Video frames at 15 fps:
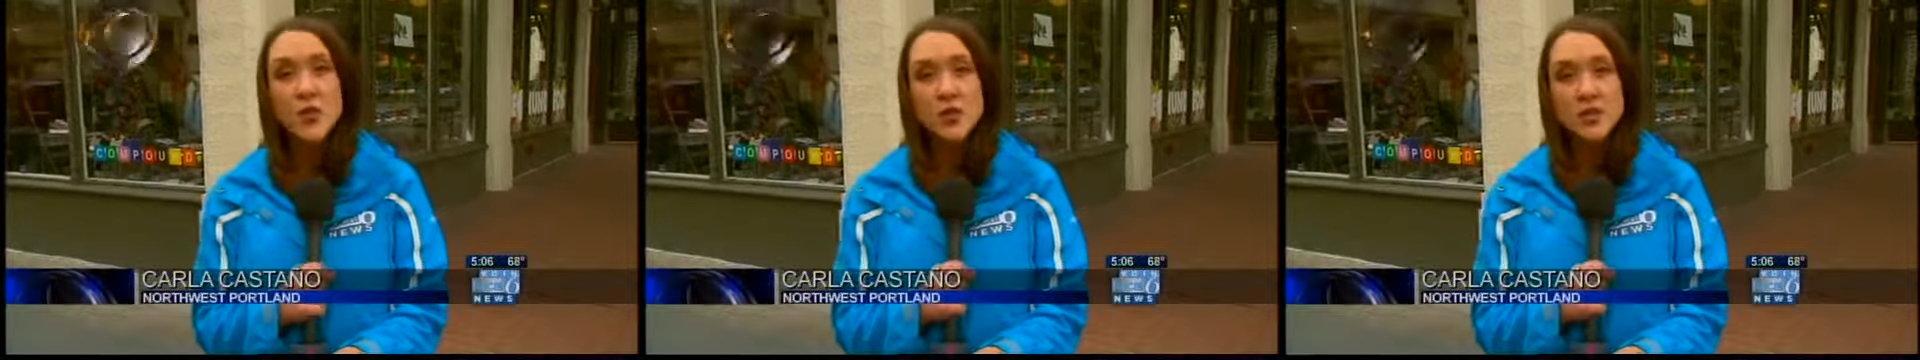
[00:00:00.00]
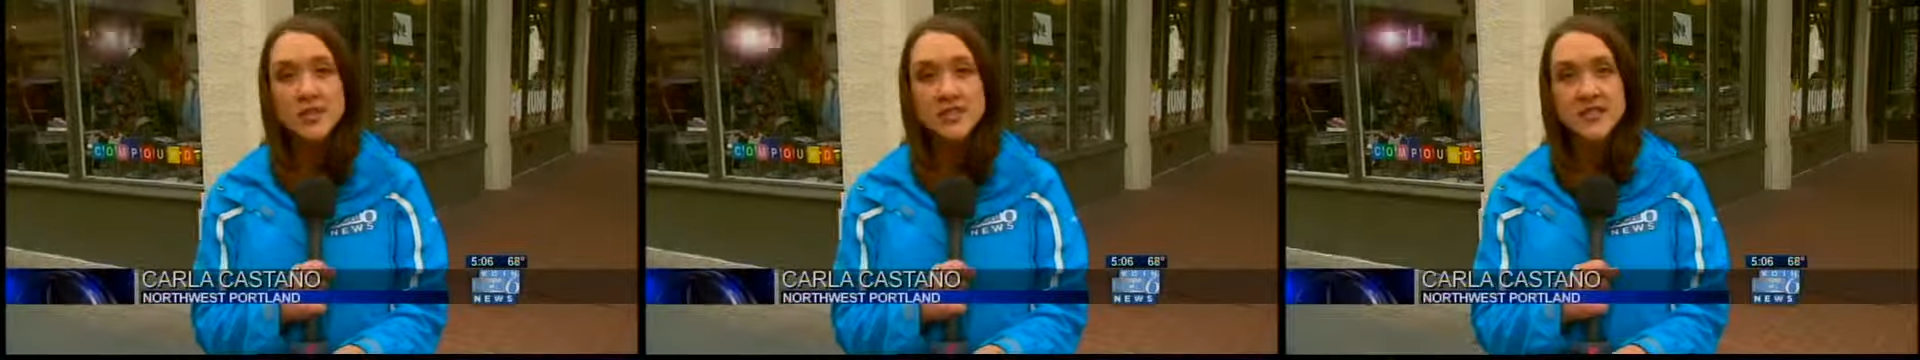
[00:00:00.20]

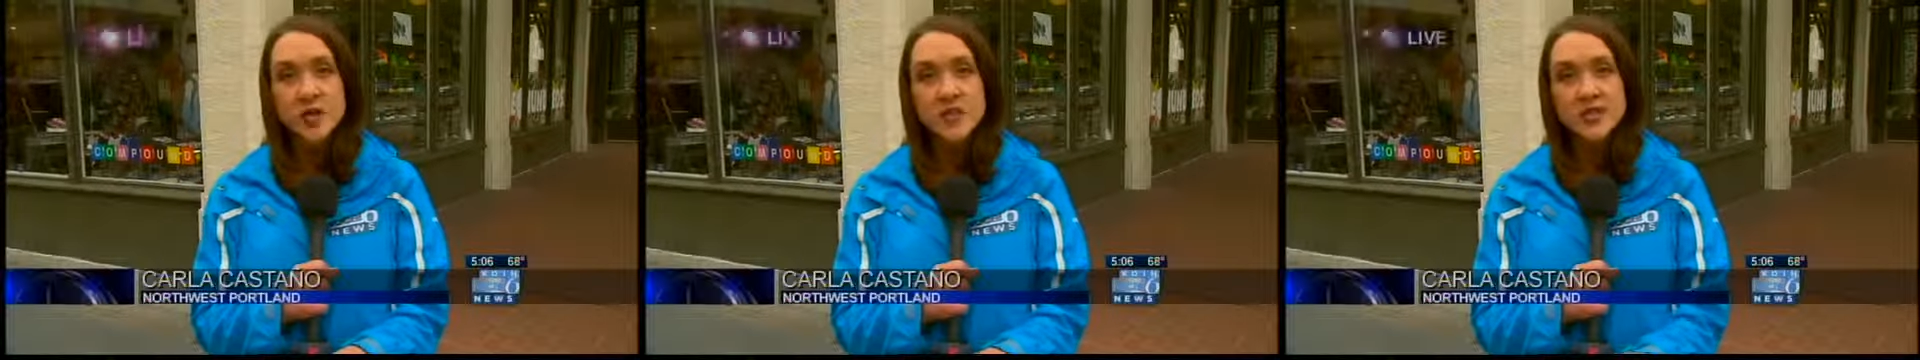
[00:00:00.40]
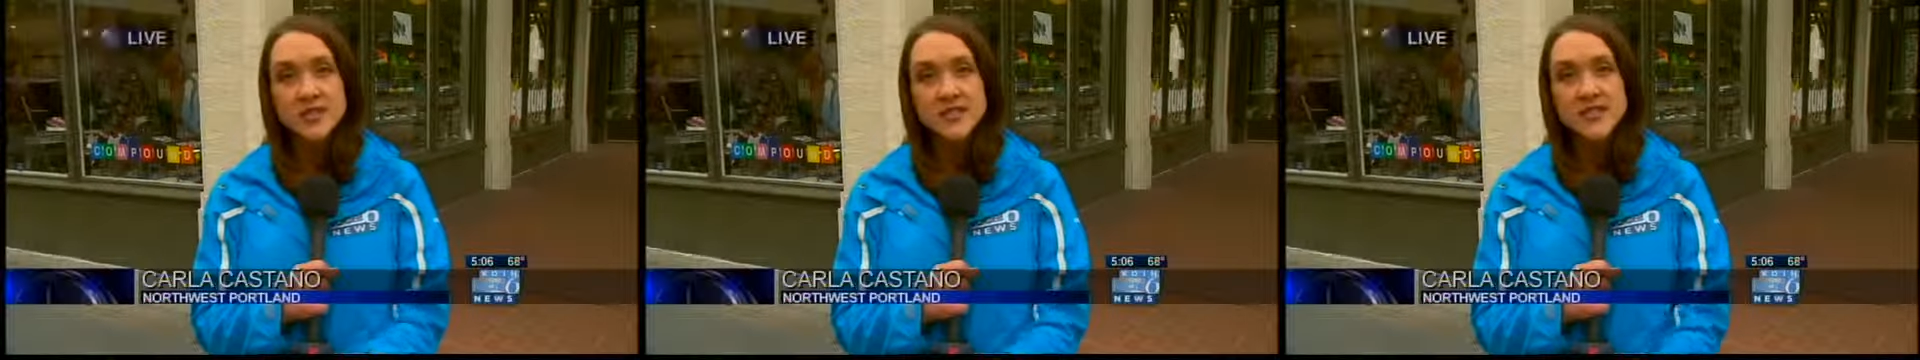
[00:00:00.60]
Portland,
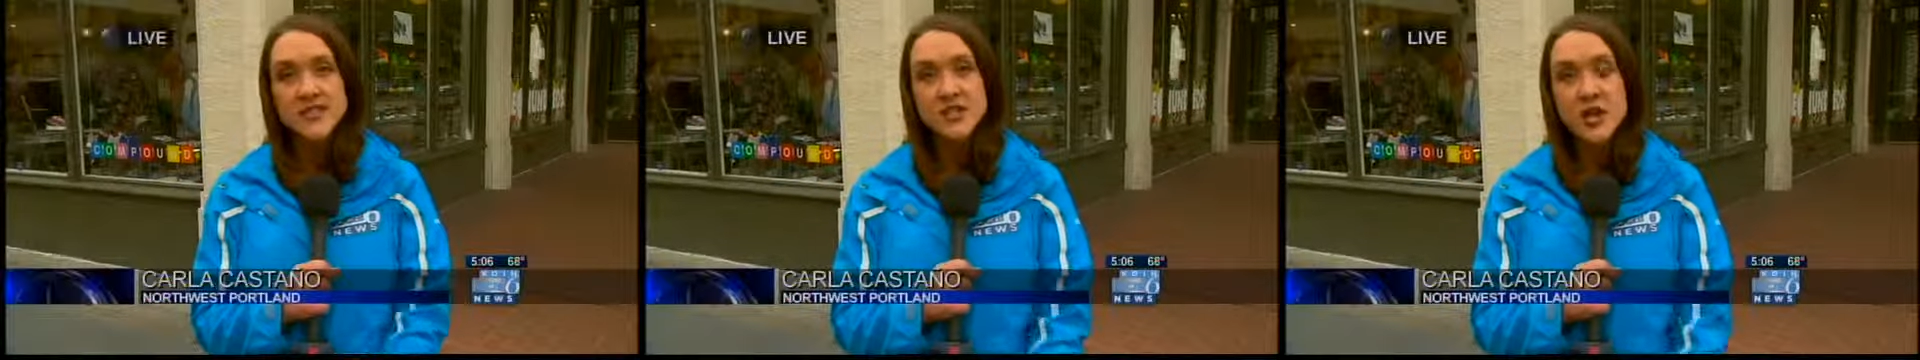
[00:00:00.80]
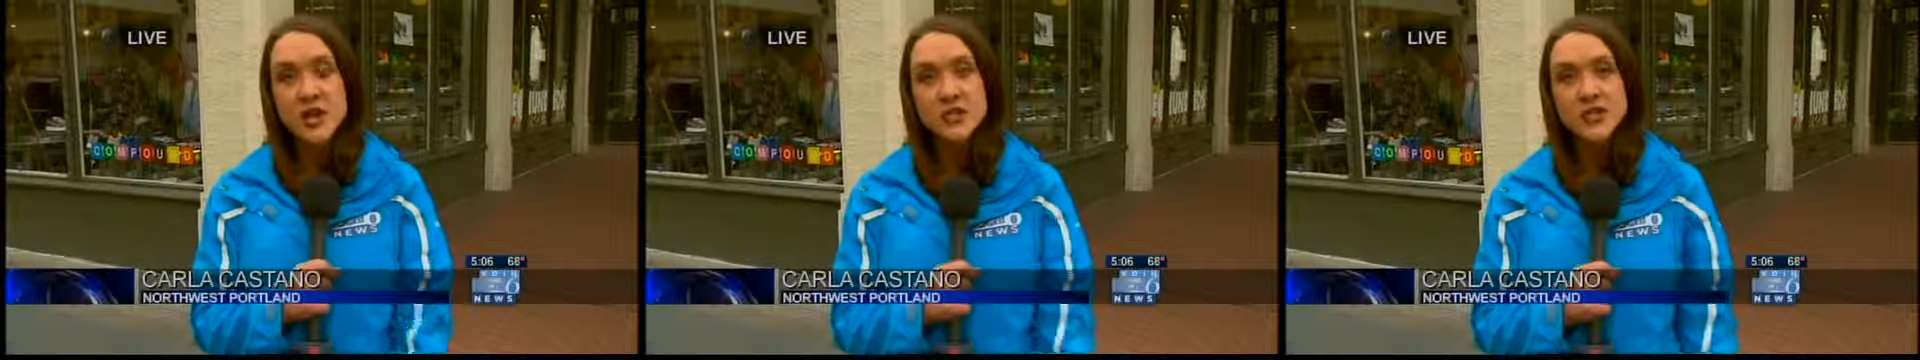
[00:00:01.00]
Carla
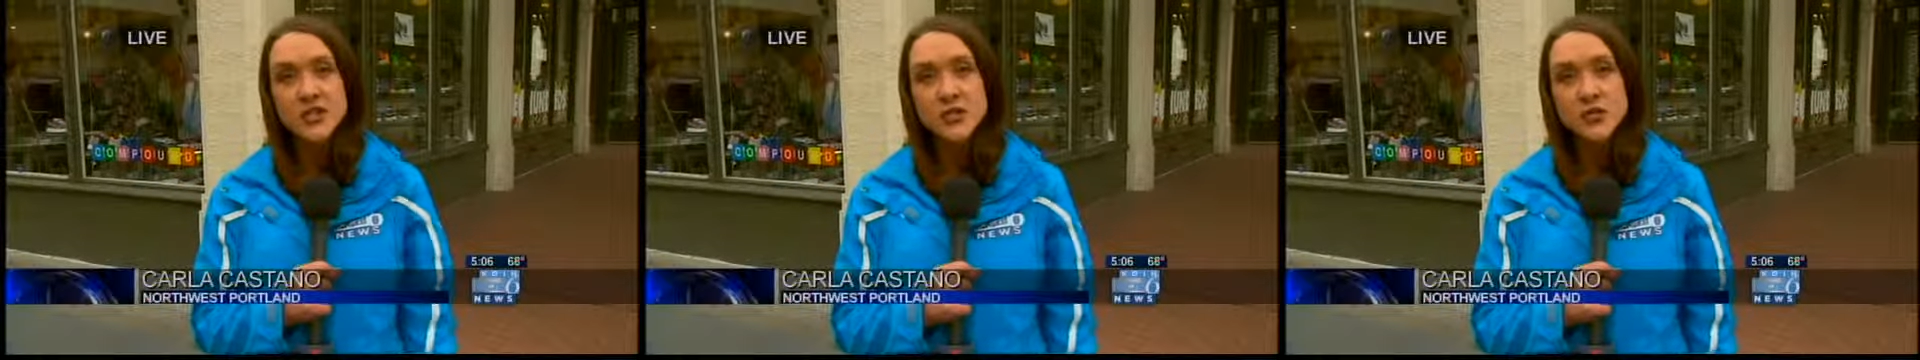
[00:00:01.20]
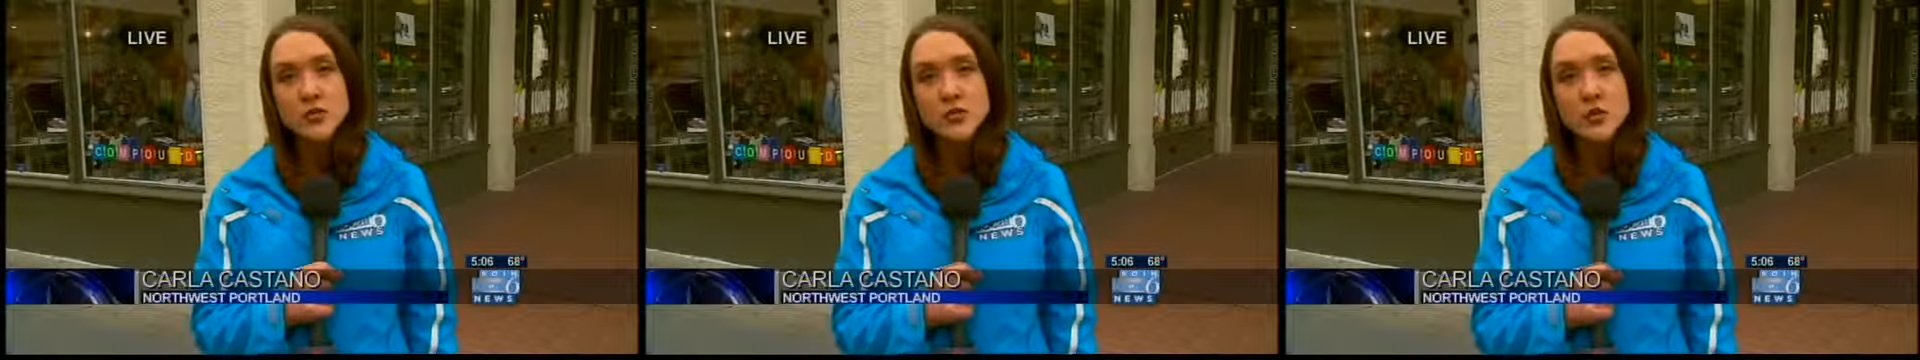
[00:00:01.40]
Castano,